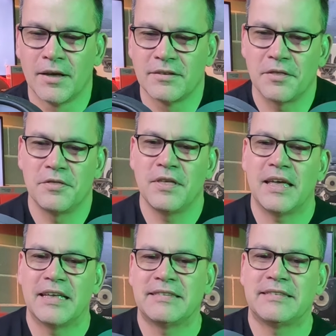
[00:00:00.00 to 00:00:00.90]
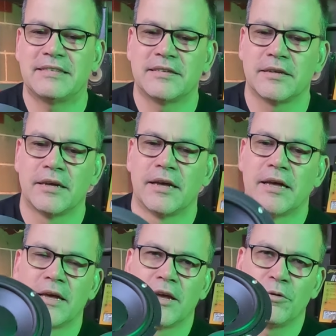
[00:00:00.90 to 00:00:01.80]
But this
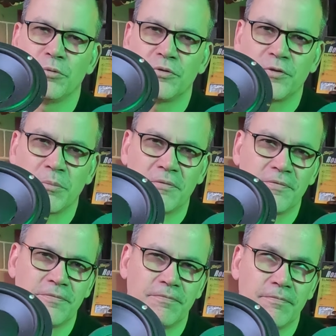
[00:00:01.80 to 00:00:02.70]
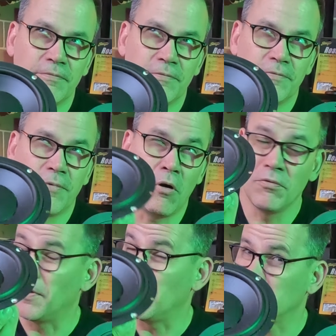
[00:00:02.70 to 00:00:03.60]
was from a
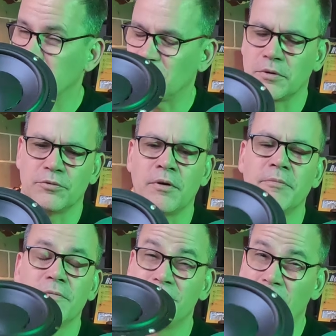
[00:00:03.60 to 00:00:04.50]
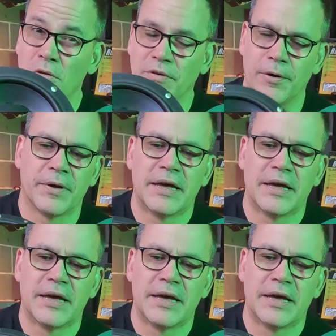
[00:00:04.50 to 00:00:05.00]
Volvo. That's what it was from, Volvo.